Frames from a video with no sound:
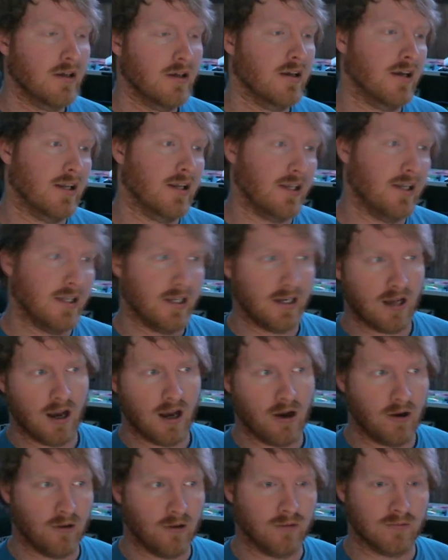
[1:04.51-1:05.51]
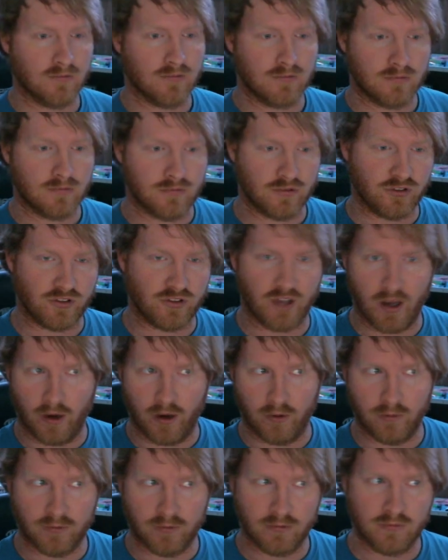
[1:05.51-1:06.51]
and then I'll just
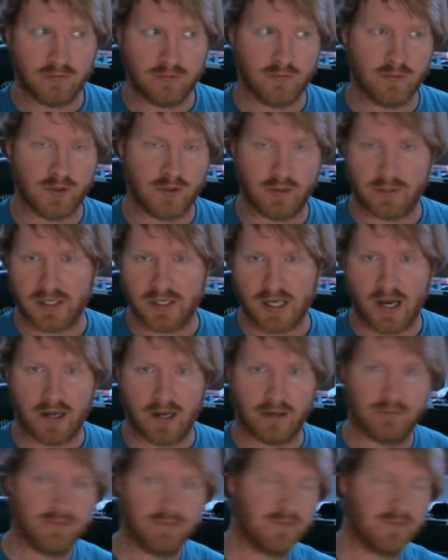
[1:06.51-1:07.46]
go with the Miata.